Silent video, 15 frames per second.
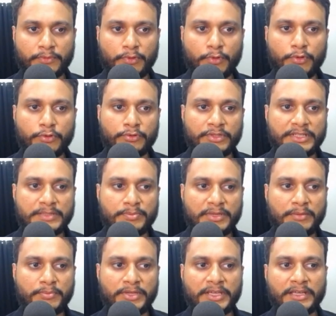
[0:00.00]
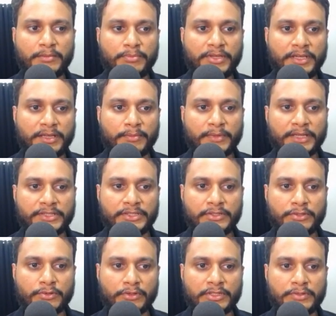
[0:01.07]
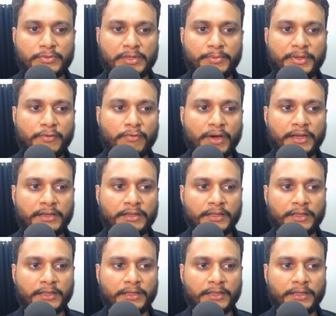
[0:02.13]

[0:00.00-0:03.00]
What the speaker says: Go to this B. B and B are matching. So this will be 1.